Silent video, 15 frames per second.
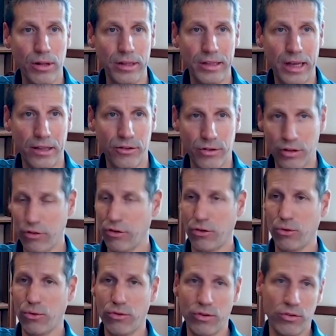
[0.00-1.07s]
other
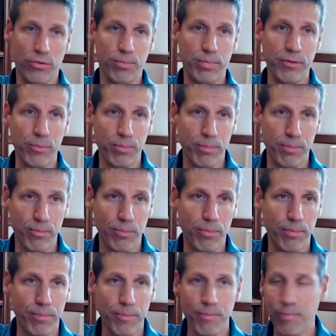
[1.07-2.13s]
institutes. There's
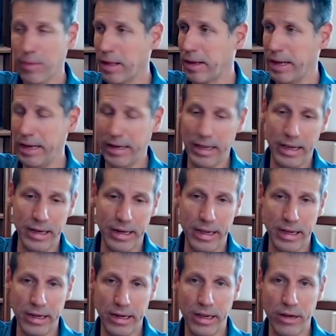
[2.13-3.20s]

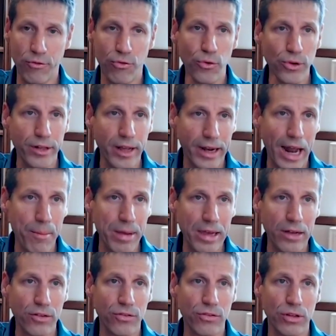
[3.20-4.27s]
in fluid
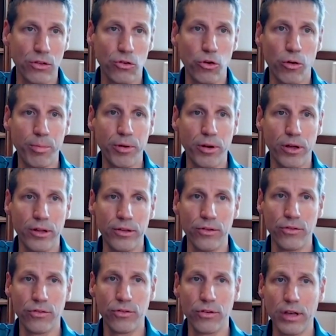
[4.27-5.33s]
dynamics, in
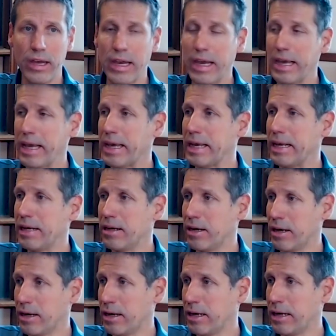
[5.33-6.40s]
turbulence, in
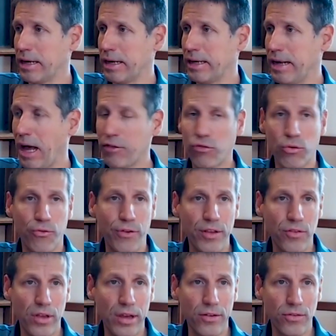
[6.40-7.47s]

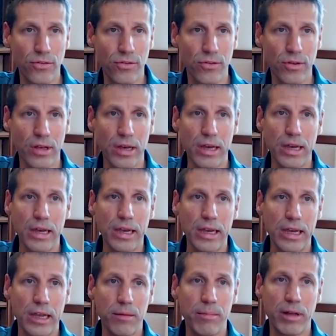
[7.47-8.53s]
astrophysics,
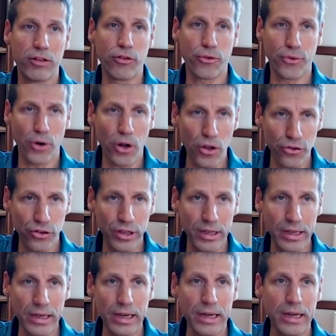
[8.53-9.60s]
in meteorology.
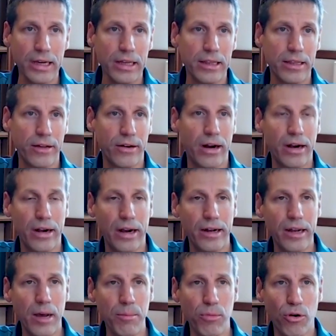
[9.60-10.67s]
There are a
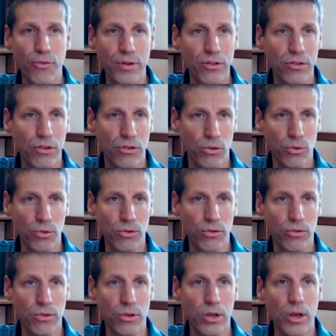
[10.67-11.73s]
number of institutes
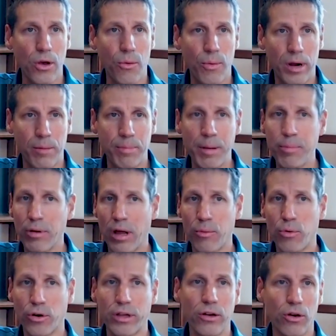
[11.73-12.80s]
where people are
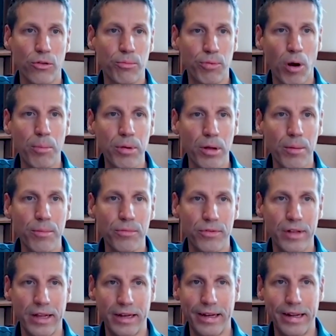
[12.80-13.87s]
working on problems
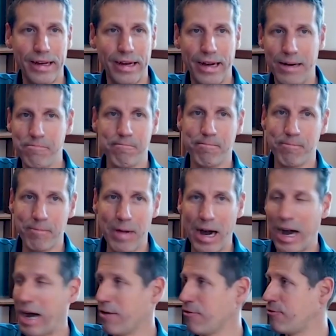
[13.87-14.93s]
that
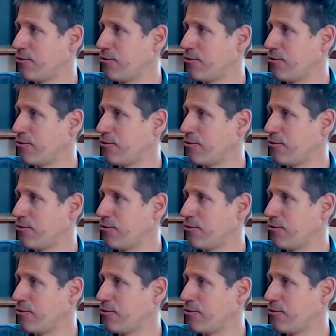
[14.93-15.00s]
I've